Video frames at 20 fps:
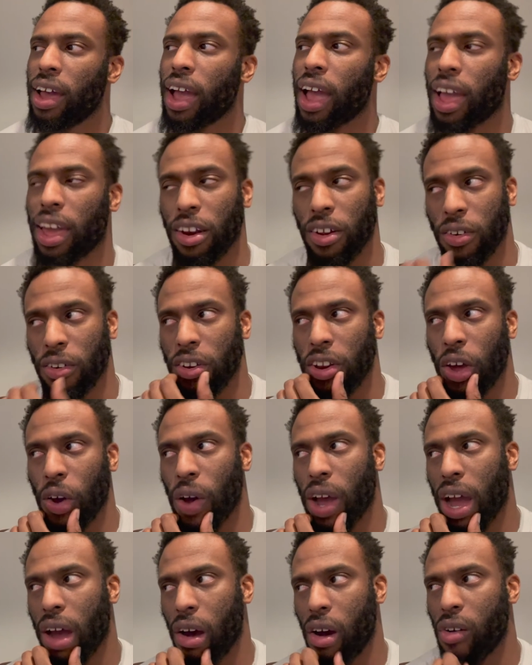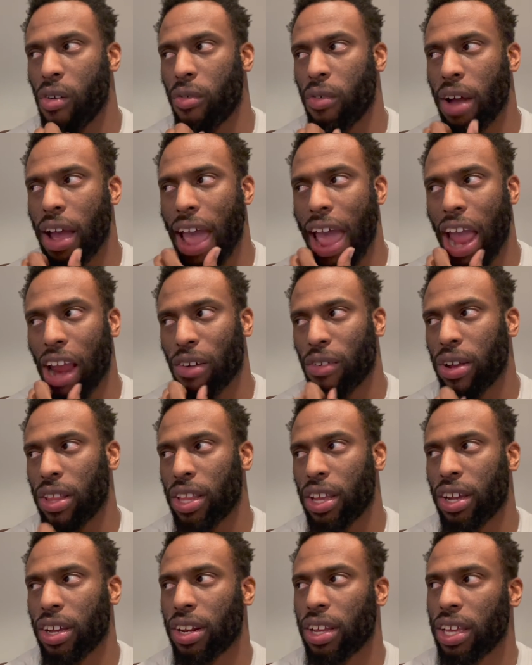I don't know how accurate
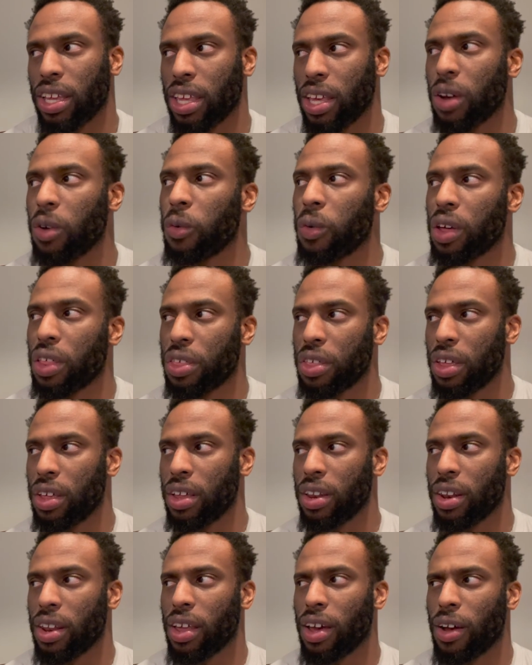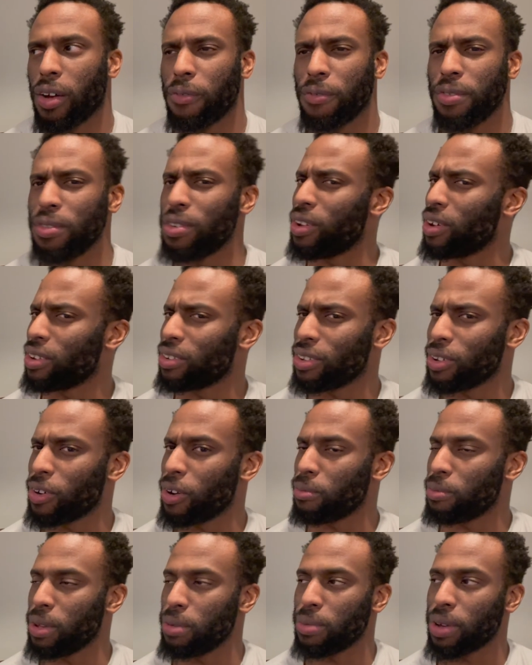they're gonna get with it. Uh, if you know understand what I
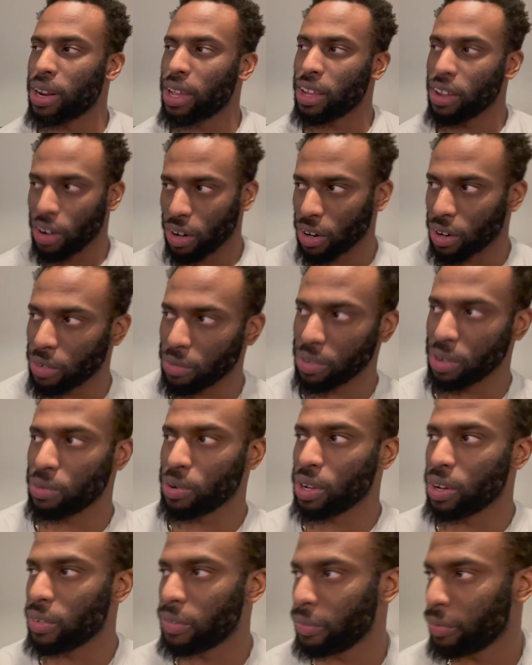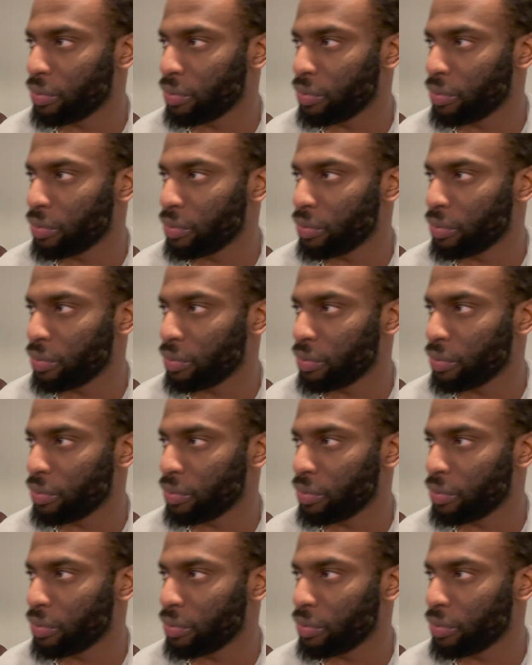mean by that. Hold on, here we go.